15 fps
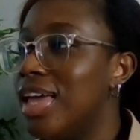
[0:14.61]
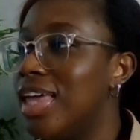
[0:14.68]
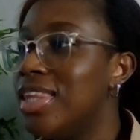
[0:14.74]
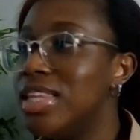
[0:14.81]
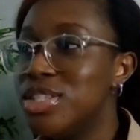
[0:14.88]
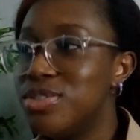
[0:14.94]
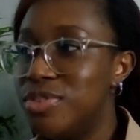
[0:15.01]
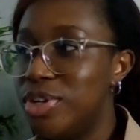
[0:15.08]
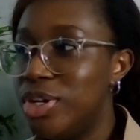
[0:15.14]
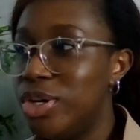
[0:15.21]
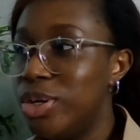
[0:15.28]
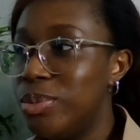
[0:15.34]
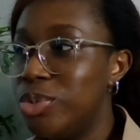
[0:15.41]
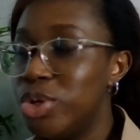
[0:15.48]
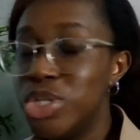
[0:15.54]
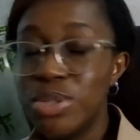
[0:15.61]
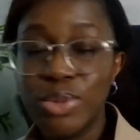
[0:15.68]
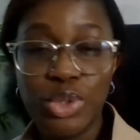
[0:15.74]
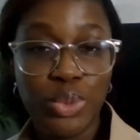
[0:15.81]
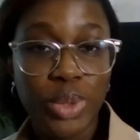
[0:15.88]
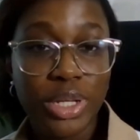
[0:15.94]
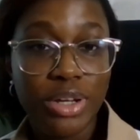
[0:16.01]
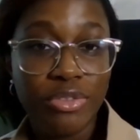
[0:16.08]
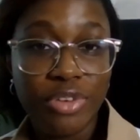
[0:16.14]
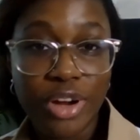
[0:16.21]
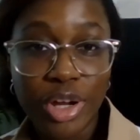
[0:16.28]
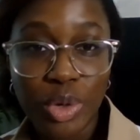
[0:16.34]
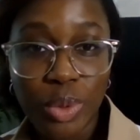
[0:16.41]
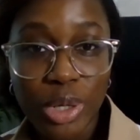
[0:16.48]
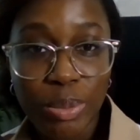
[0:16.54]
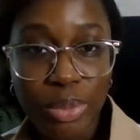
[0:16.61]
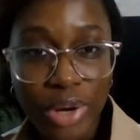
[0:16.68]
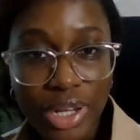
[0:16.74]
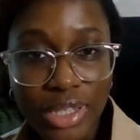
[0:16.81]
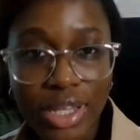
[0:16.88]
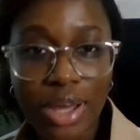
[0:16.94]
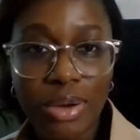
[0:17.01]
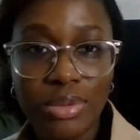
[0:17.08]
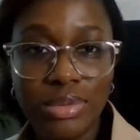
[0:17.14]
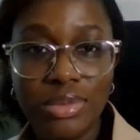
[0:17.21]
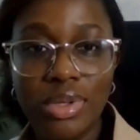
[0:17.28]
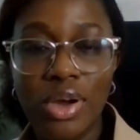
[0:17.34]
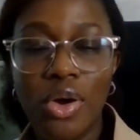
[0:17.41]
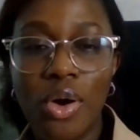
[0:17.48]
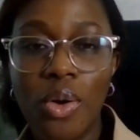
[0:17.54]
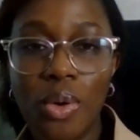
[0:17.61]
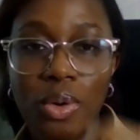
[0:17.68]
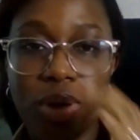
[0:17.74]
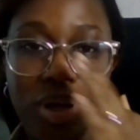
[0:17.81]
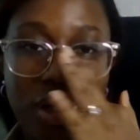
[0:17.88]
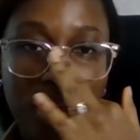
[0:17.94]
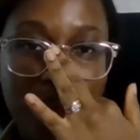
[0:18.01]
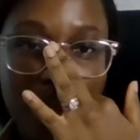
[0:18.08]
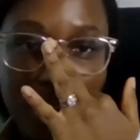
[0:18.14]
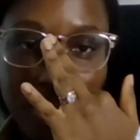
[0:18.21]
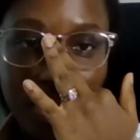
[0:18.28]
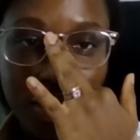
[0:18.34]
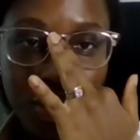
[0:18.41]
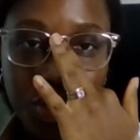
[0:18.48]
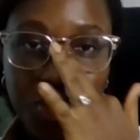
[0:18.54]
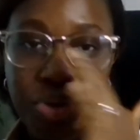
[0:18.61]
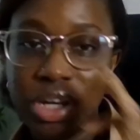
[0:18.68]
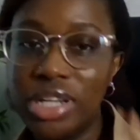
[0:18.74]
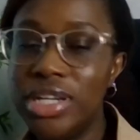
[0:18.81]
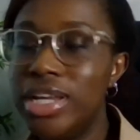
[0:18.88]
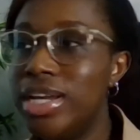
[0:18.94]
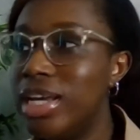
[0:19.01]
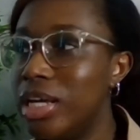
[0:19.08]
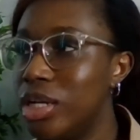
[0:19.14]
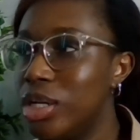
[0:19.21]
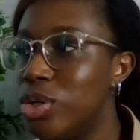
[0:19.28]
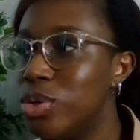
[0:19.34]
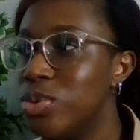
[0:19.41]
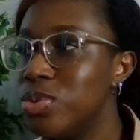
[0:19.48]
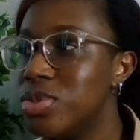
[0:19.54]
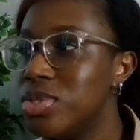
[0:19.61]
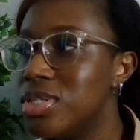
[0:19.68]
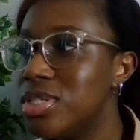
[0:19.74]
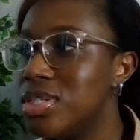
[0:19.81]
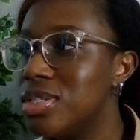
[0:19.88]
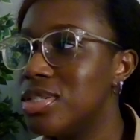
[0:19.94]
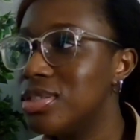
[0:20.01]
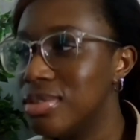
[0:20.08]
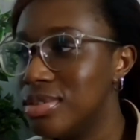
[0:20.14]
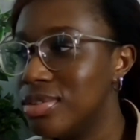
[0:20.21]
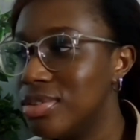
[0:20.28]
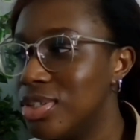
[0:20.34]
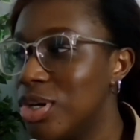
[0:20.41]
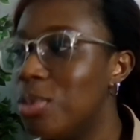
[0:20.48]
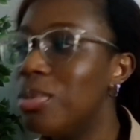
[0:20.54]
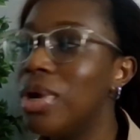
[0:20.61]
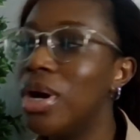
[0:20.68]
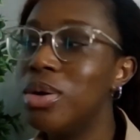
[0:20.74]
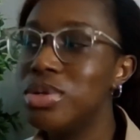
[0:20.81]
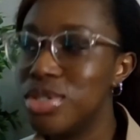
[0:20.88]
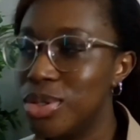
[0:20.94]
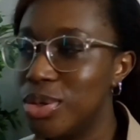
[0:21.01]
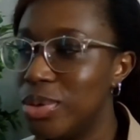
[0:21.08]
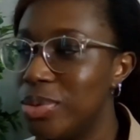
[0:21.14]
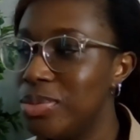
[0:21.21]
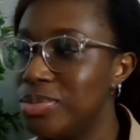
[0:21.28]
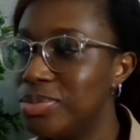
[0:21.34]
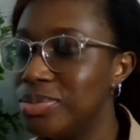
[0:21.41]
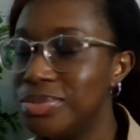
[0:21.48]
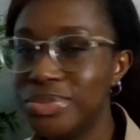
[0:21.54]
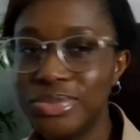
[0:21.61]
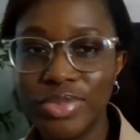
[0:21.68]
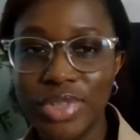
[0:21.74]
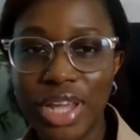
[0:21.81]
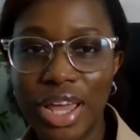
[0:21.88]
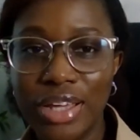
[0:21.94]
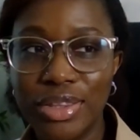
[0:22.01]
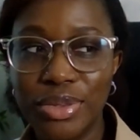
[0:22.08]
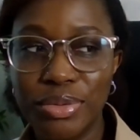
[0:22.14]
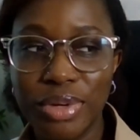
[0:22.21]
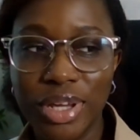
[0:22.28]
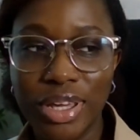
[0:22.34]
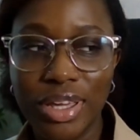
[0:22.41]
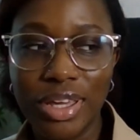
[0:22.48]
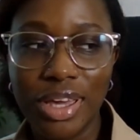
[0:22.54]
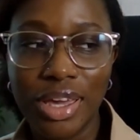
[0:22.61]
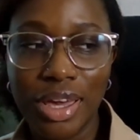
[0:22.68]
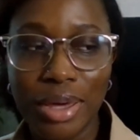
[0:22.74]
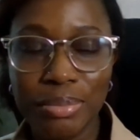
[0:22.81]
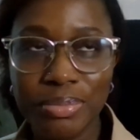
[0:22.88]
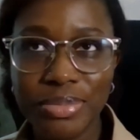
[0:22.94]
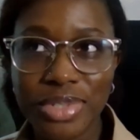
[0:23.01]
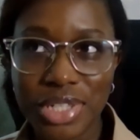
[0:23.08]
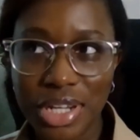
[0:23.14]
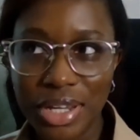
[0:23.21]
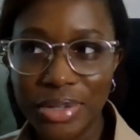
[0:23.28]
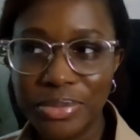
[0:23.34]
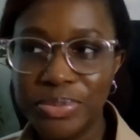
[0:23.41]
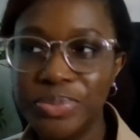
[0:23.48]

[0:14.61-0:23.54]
In this video, I'm going to be doing a very quick breakdown on a trade that I closed a couple hours ago at 3 a.m. today.